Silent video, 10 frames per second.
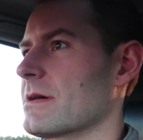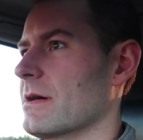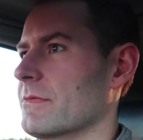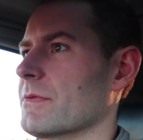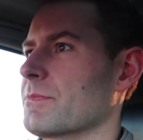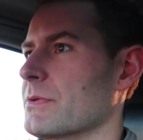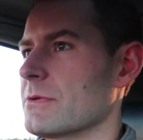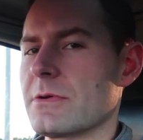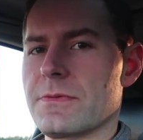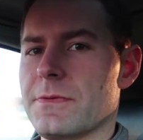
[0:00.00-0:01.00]
of a
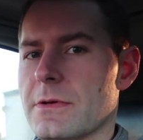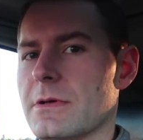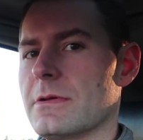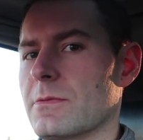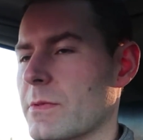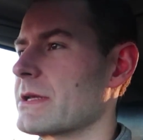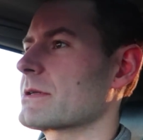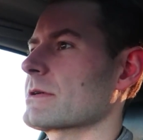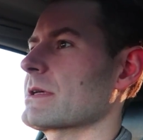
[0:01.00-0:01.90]
beautiful winter